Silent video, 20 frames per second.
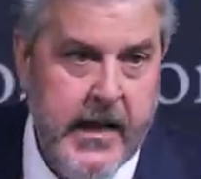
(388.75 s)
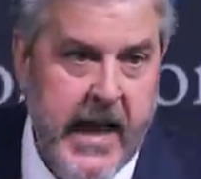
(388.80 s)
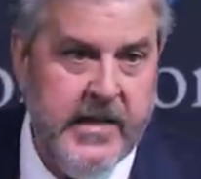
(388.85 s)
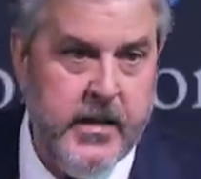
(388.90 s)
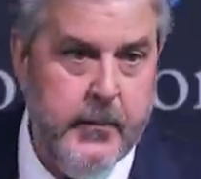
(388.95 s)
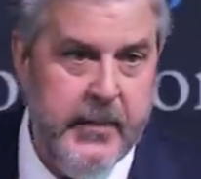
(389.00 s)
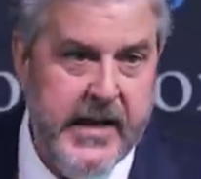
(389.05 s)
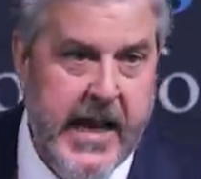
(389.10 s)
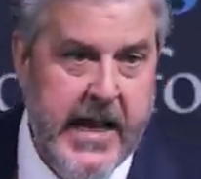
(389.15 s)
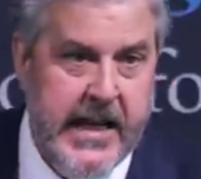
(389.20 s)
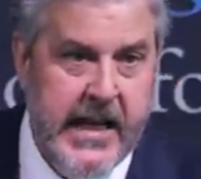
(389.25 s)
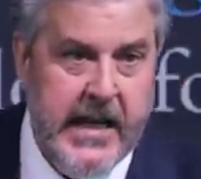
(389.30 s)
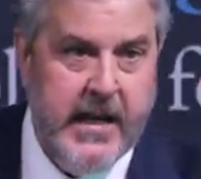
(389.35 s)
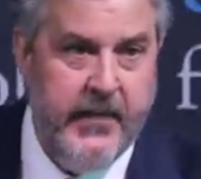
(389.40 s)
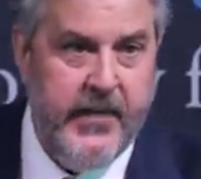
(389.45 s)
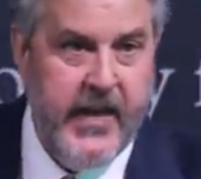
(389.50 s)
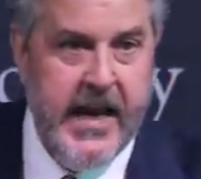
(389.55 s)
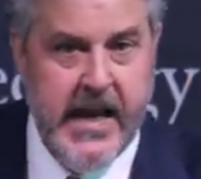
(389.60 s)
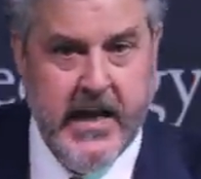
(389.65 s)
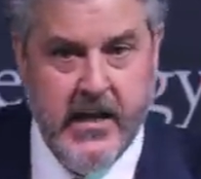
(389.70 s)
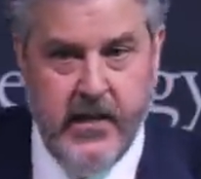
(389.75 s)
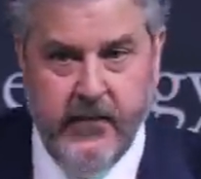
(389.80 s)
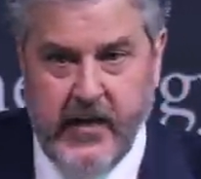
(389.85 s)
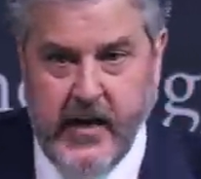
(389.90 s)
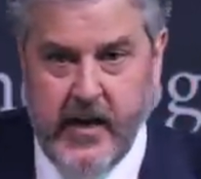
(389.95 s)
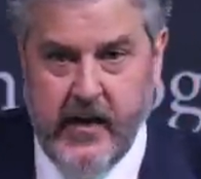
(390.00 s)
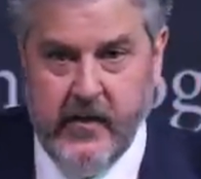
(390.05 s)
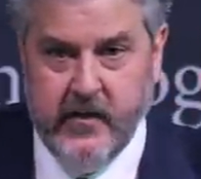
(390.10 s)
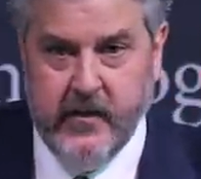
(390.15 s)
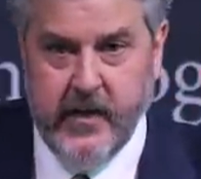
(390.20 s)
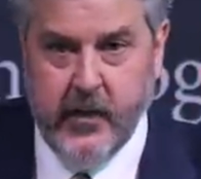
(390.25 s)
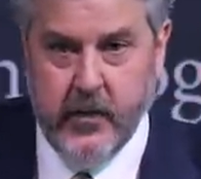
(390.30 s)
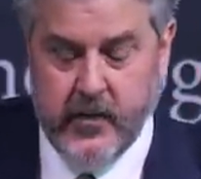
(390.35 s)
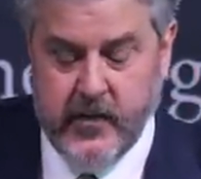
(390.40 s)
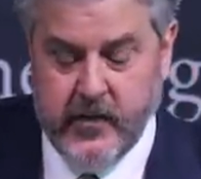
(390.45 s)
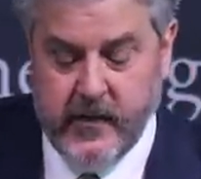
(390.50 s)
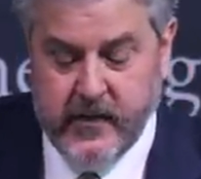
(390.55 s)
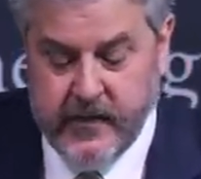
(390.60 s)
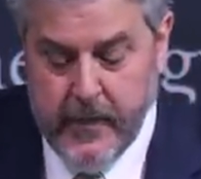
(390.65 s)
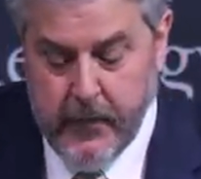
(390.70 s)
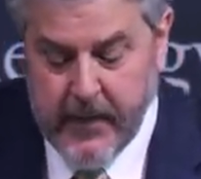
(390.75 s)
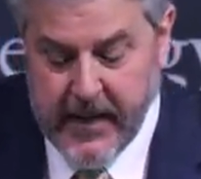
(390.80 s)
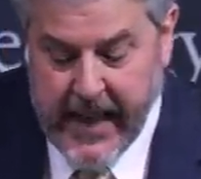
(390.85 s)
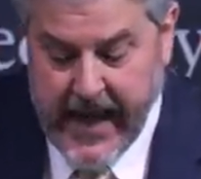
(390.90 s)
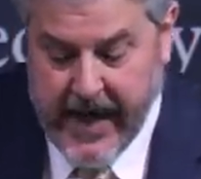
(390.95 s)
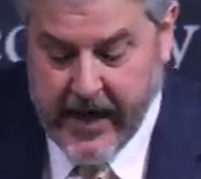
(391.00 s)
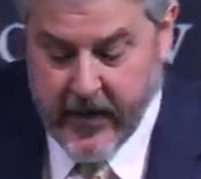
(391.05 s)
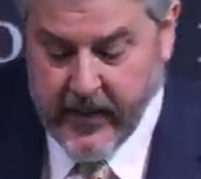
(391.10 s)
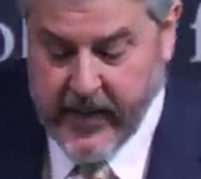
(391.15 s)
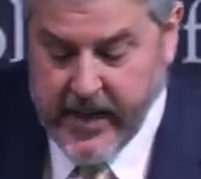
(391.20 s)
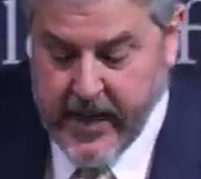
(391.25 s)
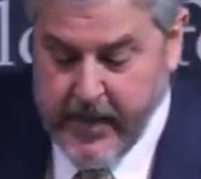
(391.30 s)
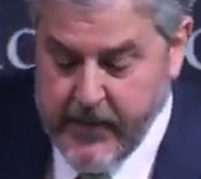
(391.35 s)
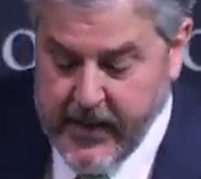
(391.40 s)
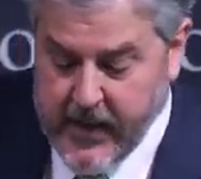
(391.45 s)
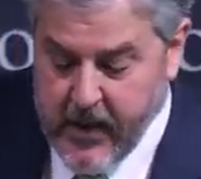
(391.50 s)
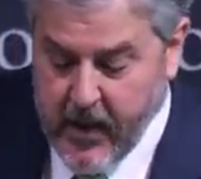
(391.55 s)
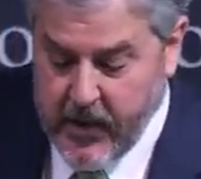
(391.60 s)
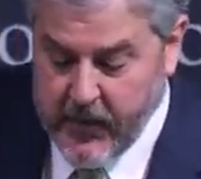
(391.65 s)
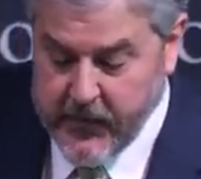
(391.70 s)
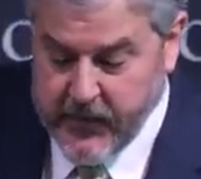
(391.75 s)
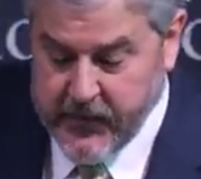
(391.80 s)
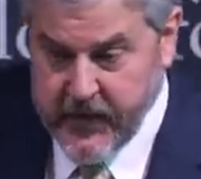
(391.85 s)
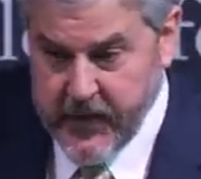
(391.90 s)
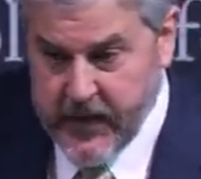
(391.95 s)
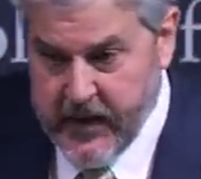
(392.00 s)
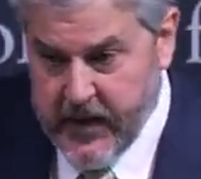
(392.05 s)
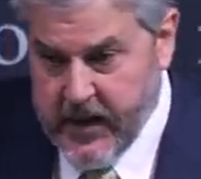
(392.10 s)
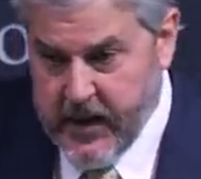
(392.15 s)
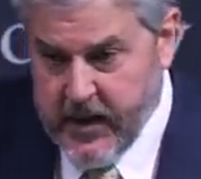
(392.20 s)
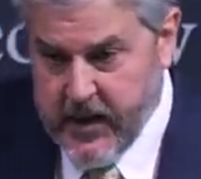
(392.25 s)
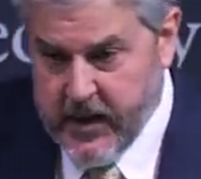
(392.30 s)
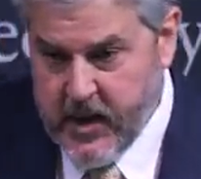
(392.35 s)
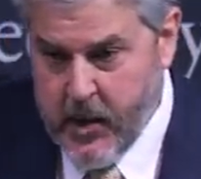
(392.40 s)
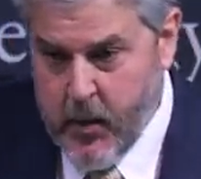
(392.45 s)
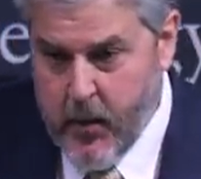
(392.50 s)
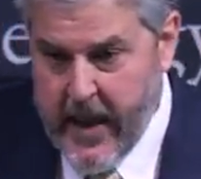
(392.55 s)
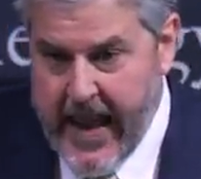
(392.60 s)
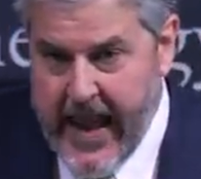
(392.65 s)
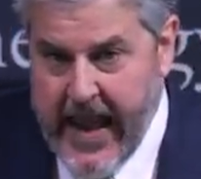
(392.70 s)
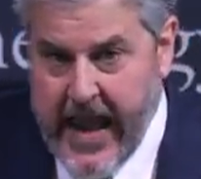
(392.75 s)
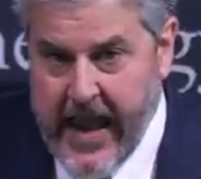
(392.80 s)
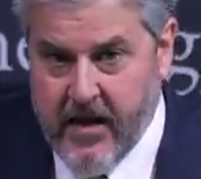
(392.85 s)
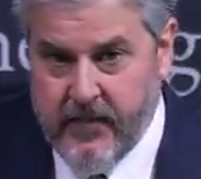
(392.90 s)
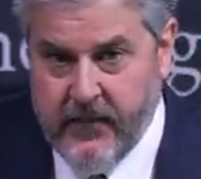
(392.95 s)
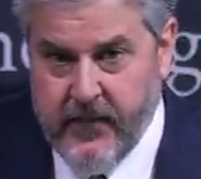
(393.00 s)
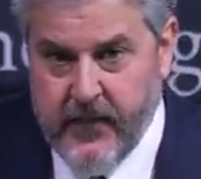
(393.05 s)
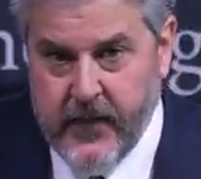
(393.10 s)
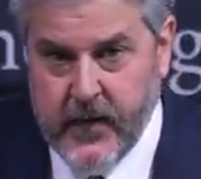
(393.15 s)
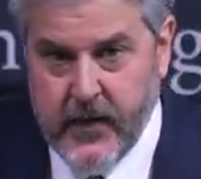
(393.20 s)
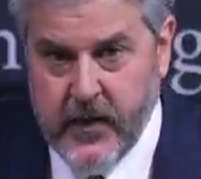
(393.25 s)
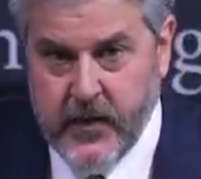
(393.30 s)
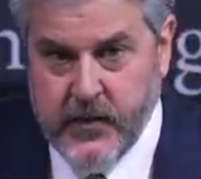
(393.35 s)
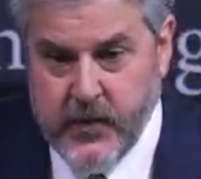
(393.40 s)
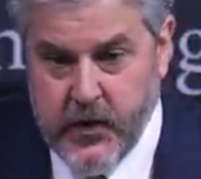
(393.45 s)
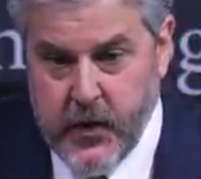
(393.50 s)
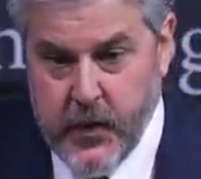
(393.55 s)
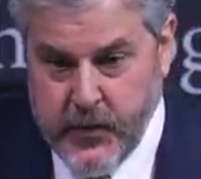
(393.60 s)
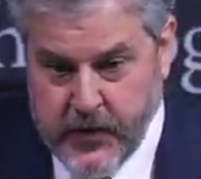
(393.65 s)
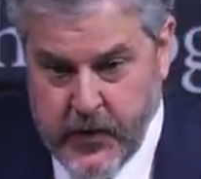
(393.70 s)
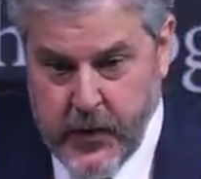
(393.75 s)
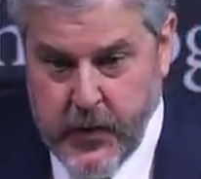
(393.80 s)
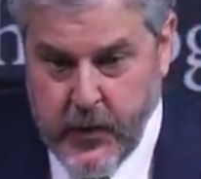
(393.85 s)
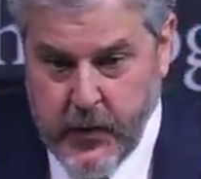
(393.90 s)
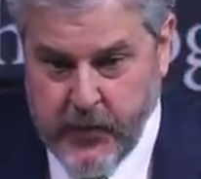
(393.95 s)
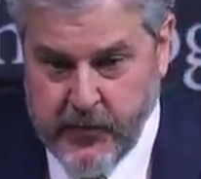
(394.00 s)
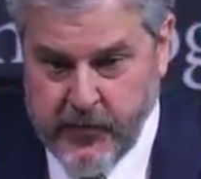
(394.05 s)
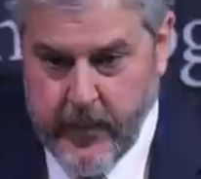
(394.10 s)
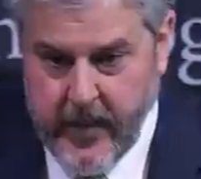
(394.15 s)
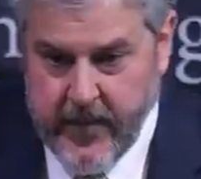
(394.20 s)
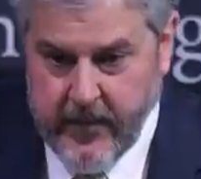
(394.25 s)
At the beginning and the end of this, there's a similarity because you have two twos.